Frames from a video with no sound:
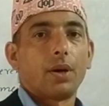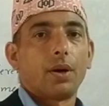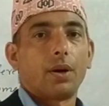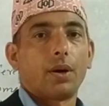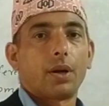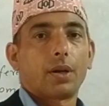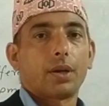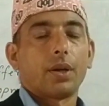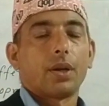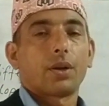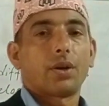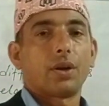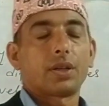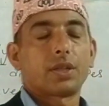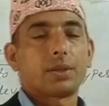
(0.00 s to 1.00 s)
or
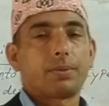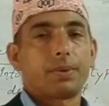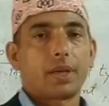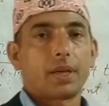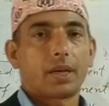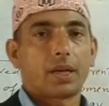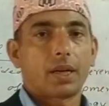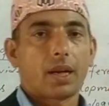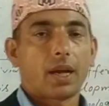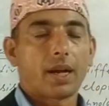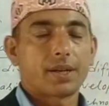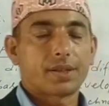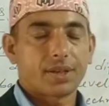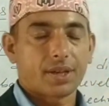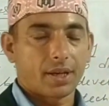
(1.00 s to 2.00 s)
cultivate
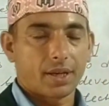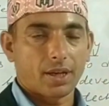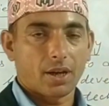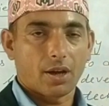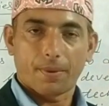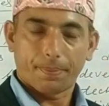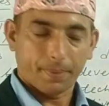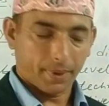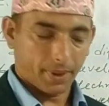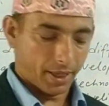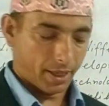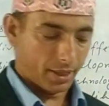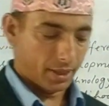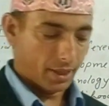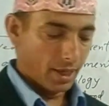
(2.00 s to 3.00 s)
large area of
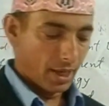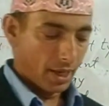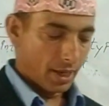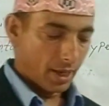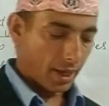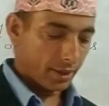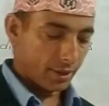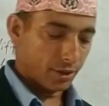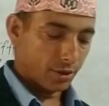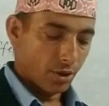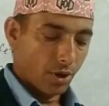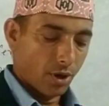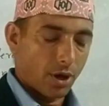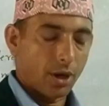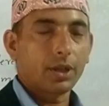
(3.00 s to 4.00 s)
land. Like this,
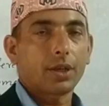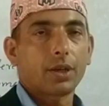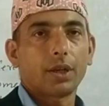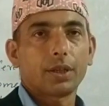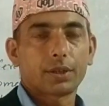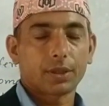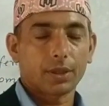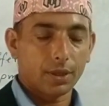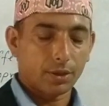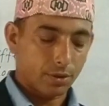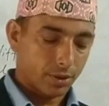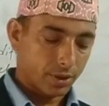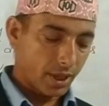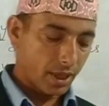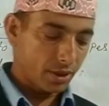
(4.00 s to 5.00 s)
horticultural
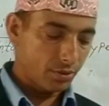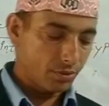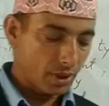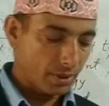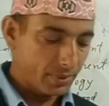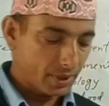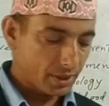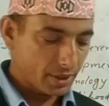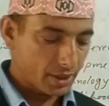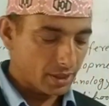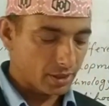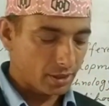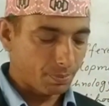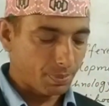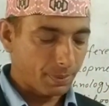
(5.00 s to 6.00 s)
society we have
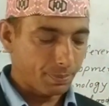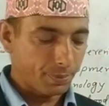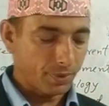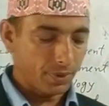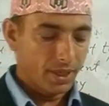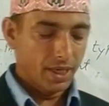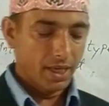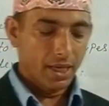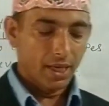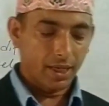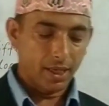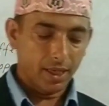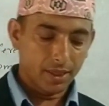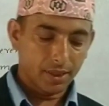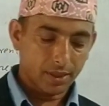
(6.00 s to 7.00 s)
discussed, the people
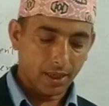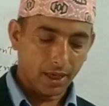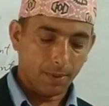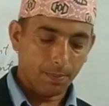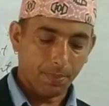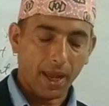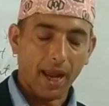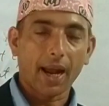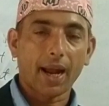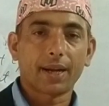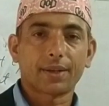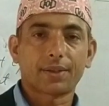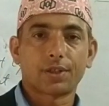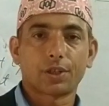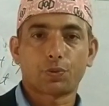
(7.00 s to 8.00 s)
raise 10
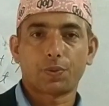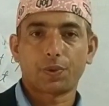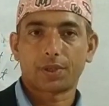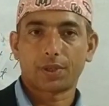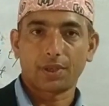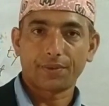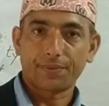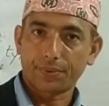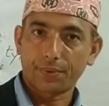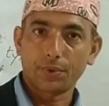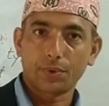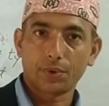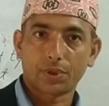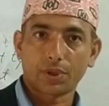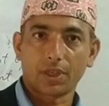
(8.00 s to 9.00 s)
plants, especially
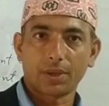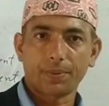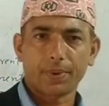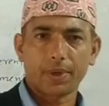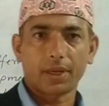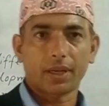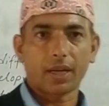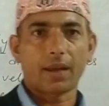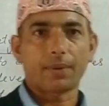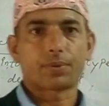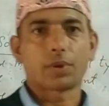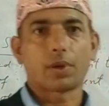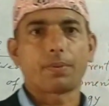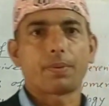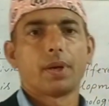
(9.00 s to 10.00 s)
fruits or different
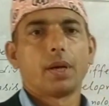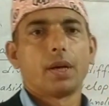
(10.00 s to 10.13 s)
types of